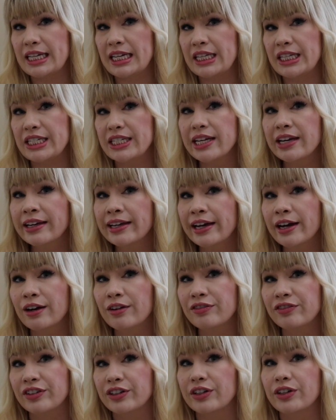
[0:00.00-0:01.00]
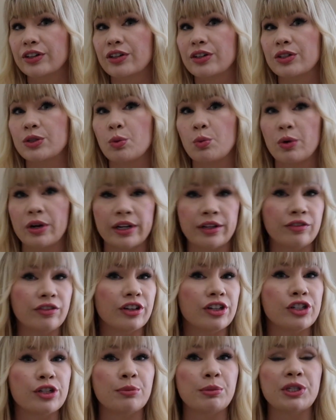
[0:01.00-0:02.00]
in the skincare field working
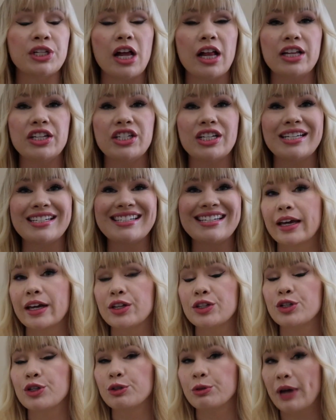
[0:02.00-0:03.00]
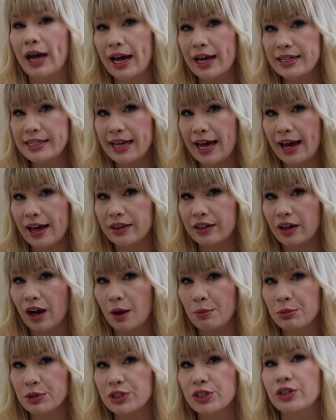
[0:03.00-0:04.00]
for a dermatologist and who has had the
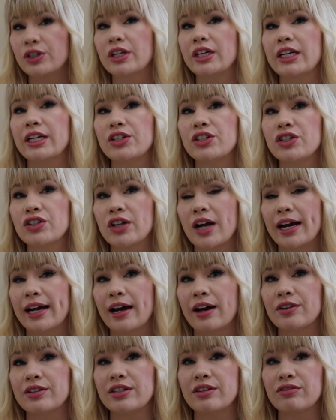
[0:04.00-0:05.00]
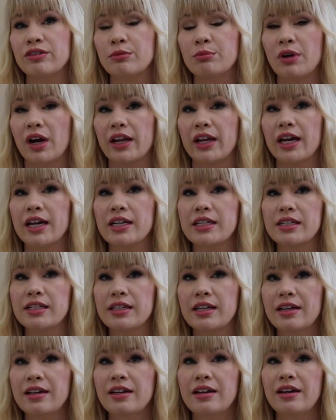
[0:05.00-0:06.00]
opportunity to try out different products,
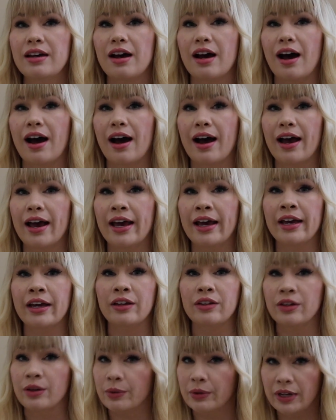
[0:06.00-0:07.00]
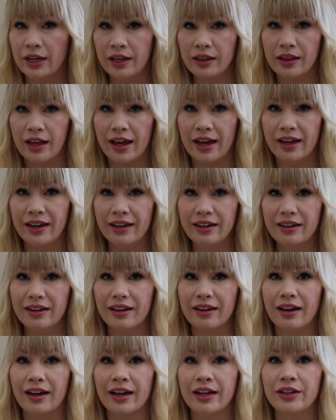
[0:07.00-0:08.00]
I know what I like,
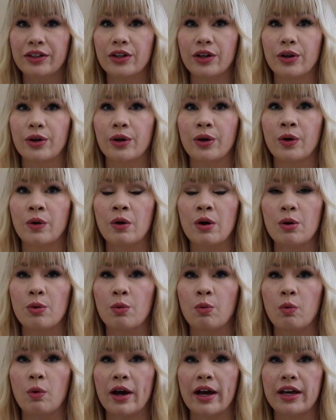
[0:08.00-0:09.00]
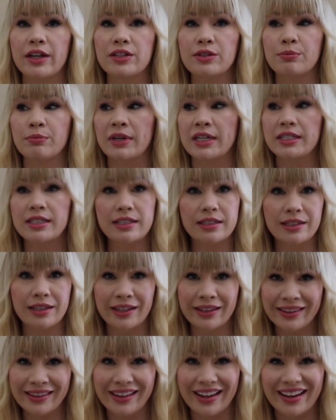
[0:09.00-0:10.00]
I know what my
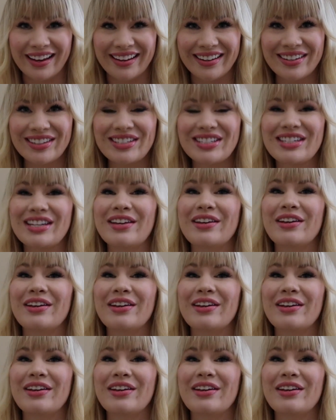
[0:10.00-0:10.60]
skin likes,